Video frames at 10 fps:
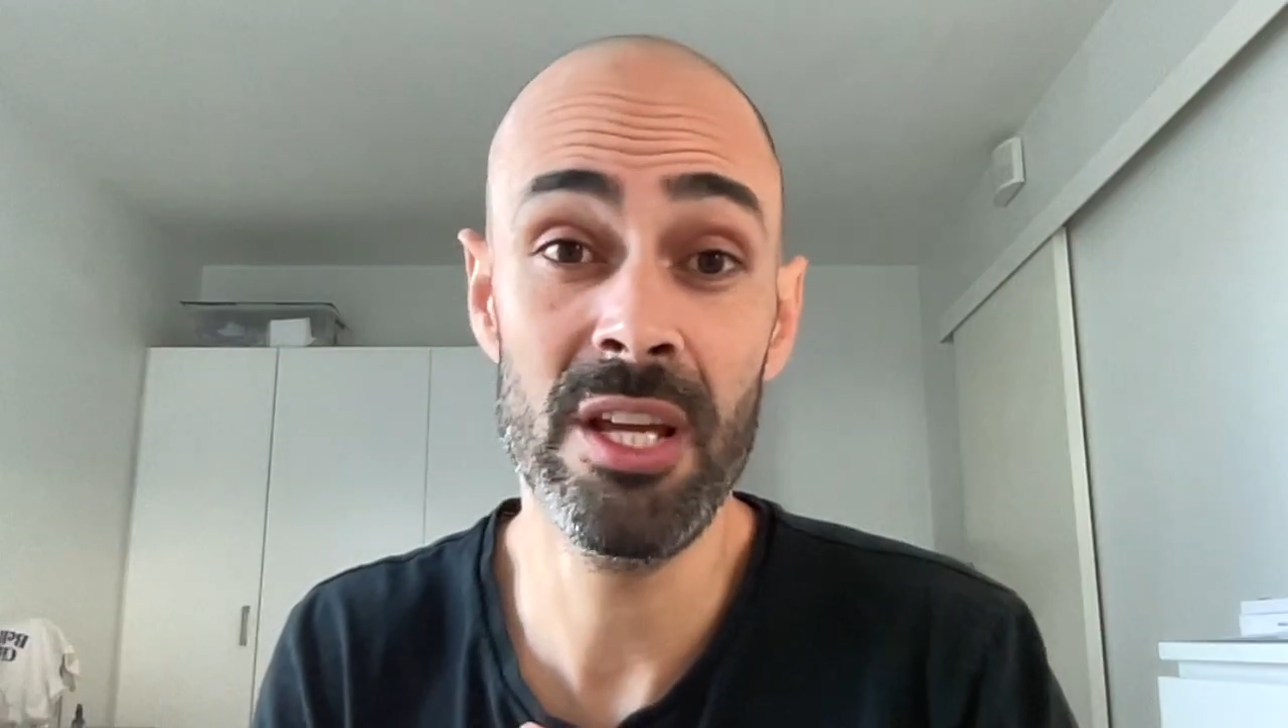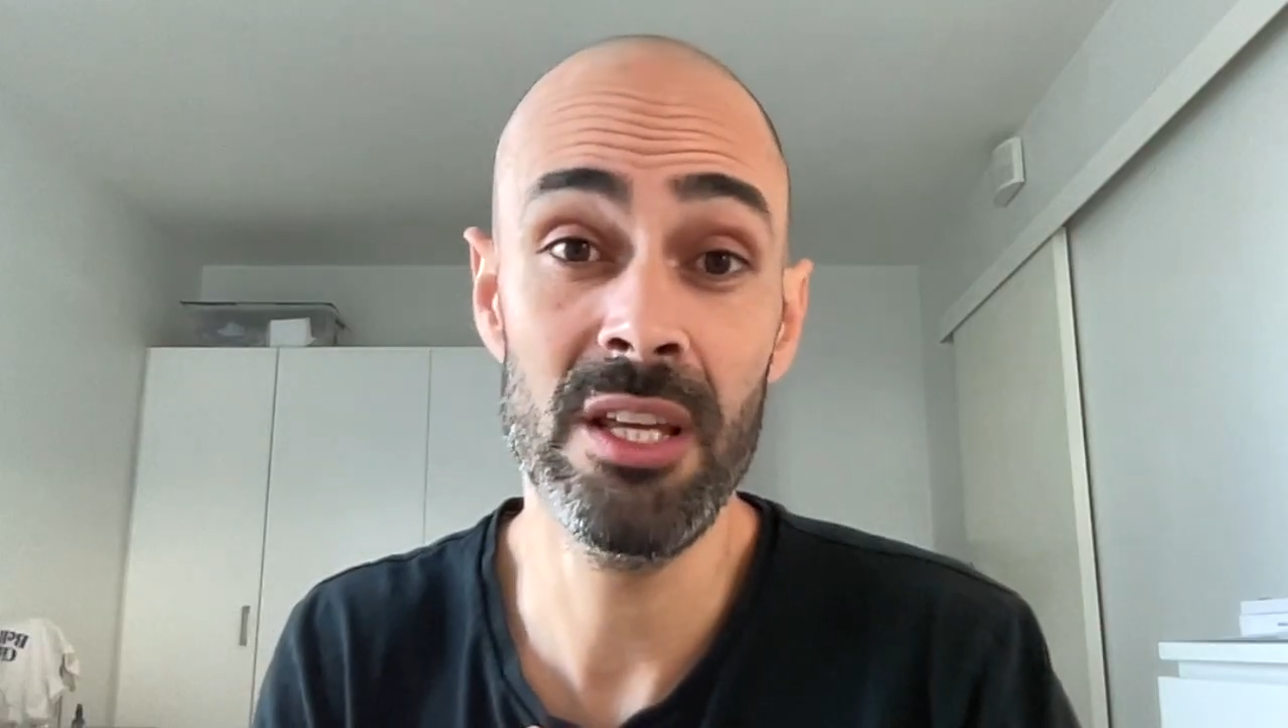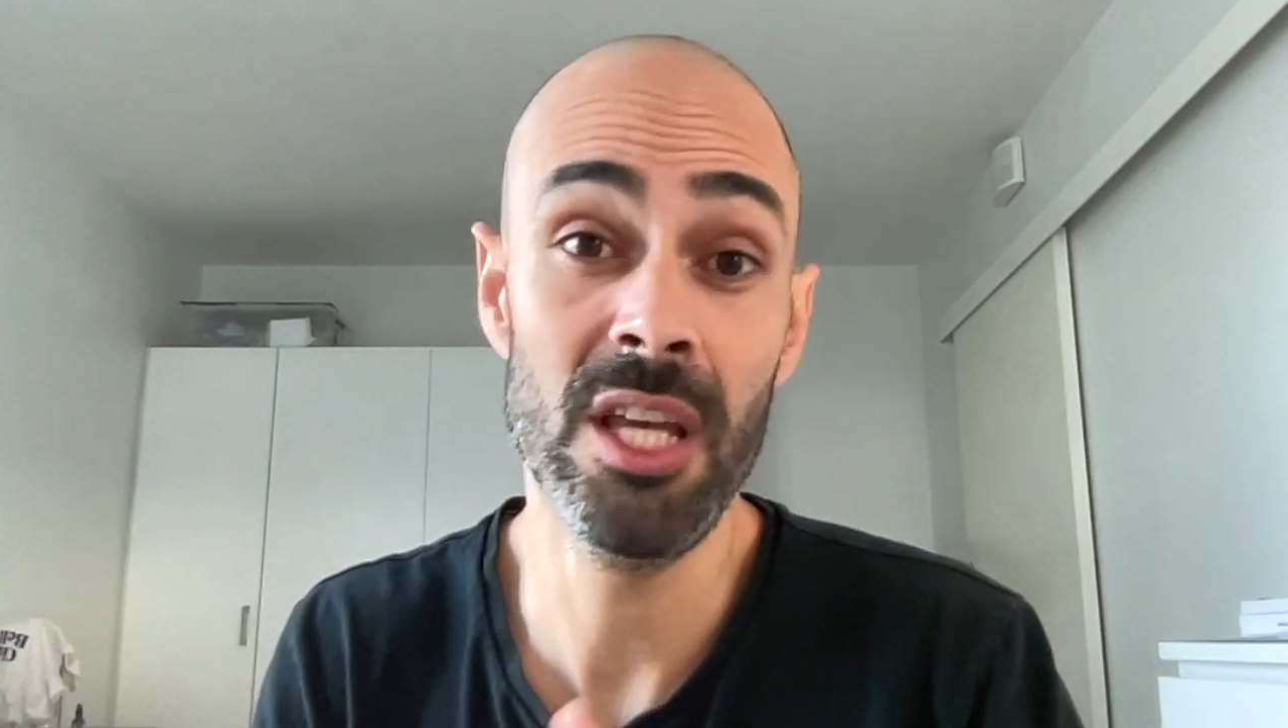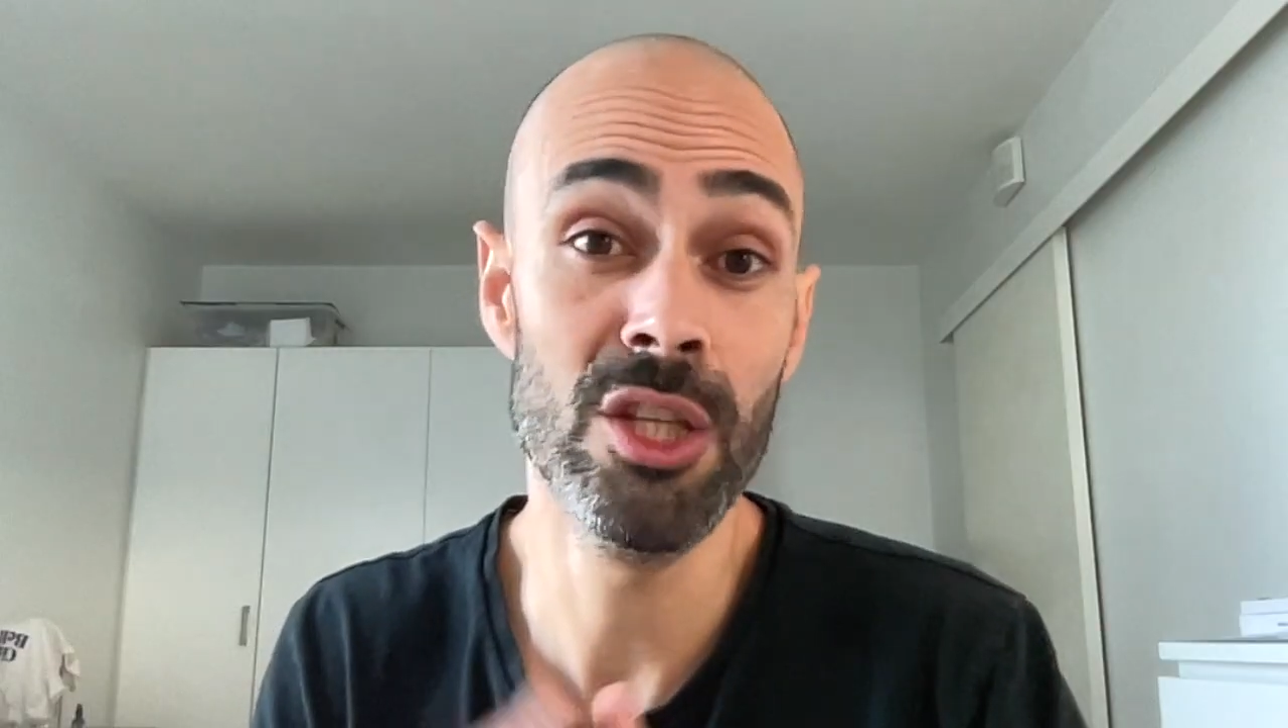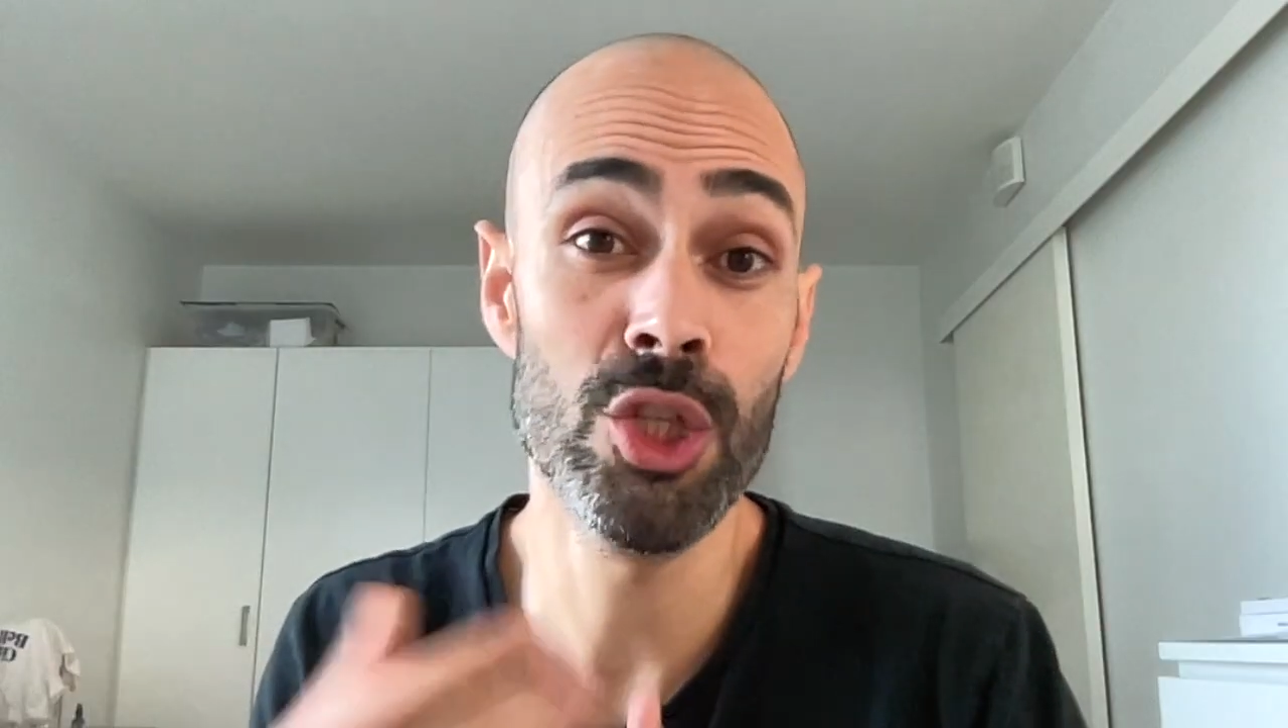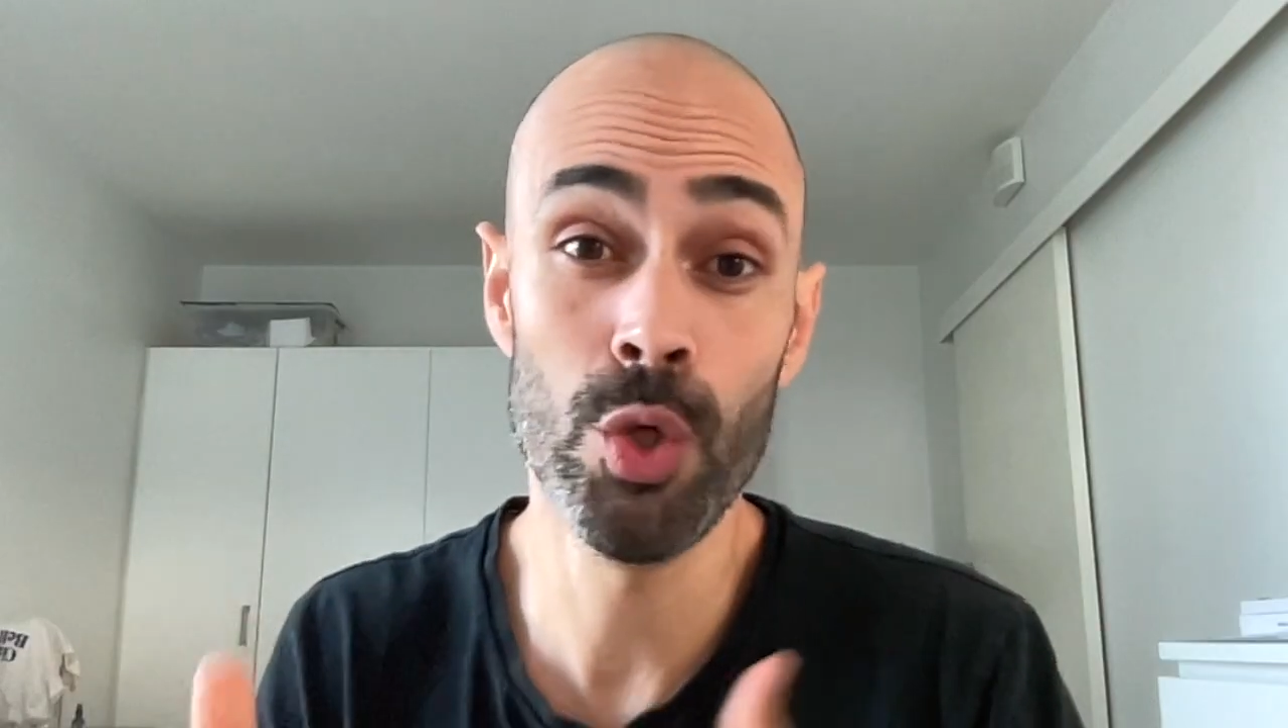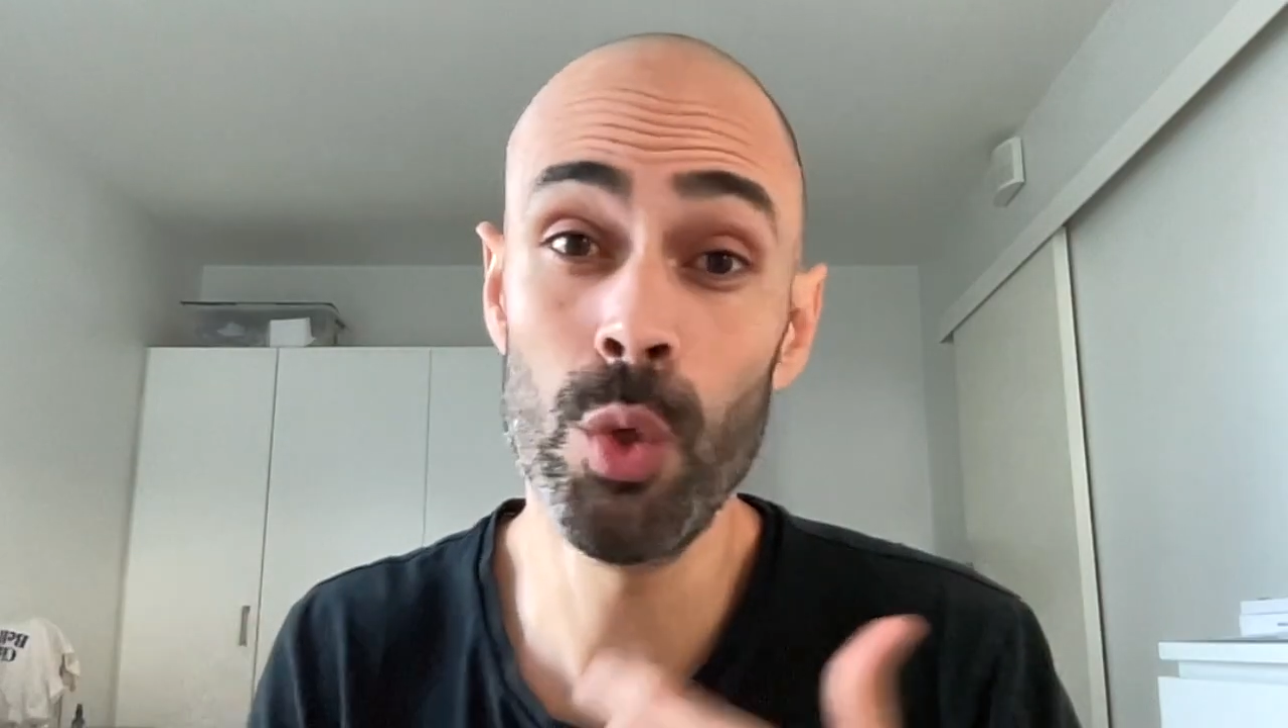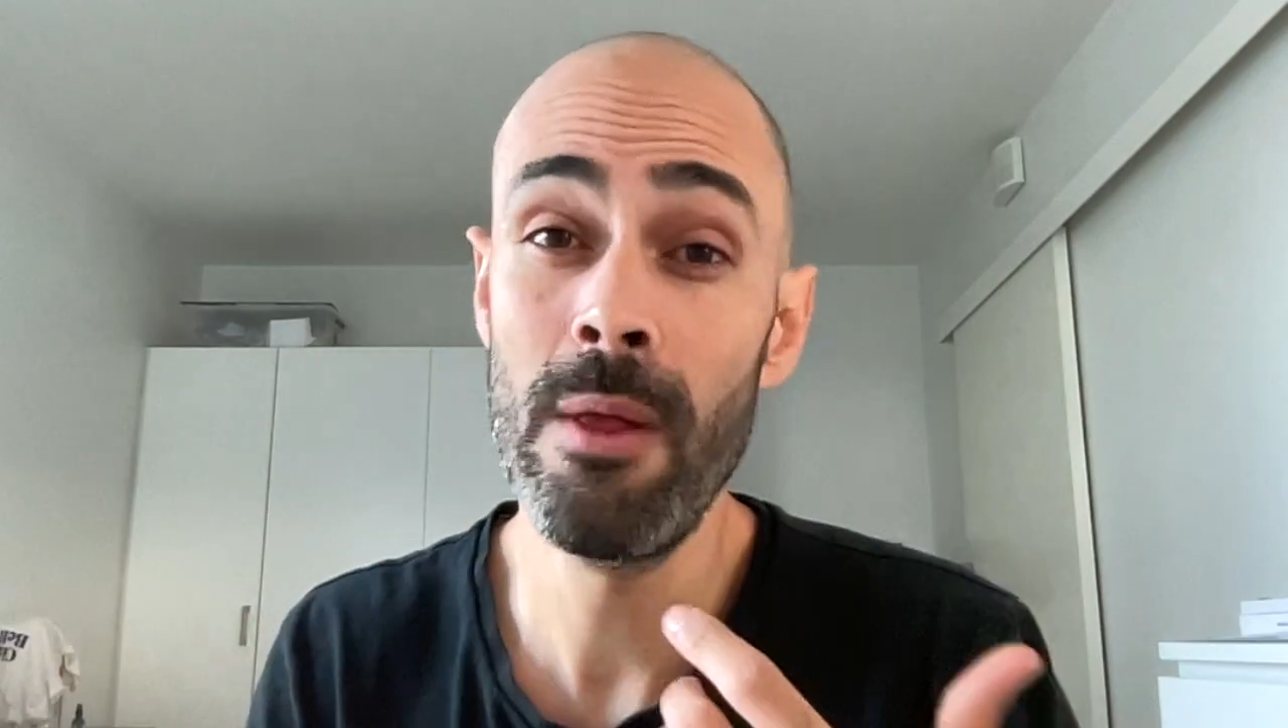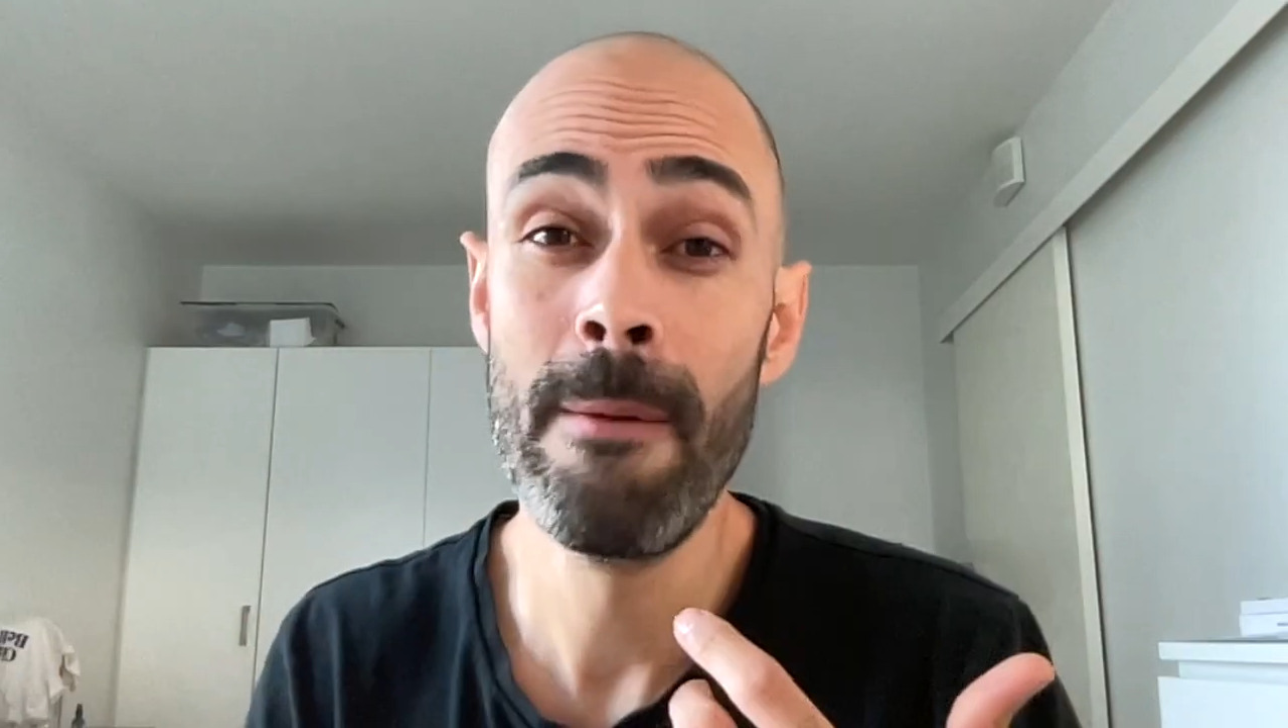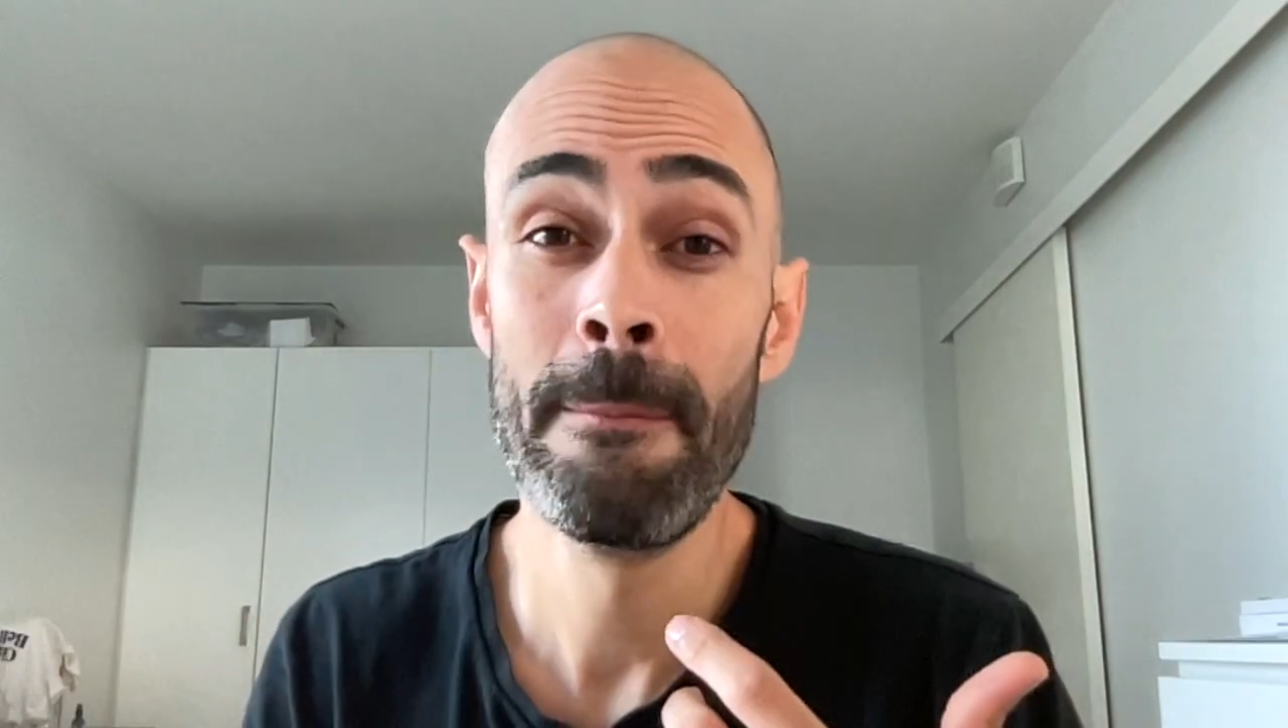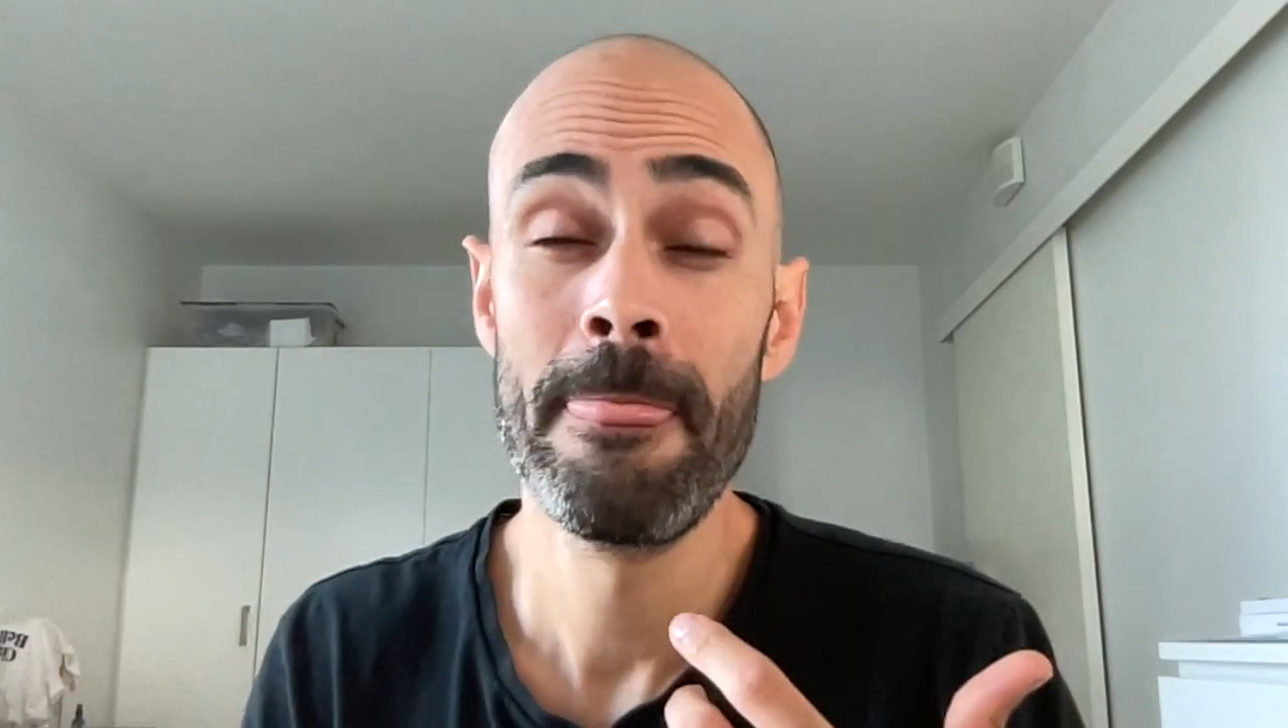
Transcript: in school.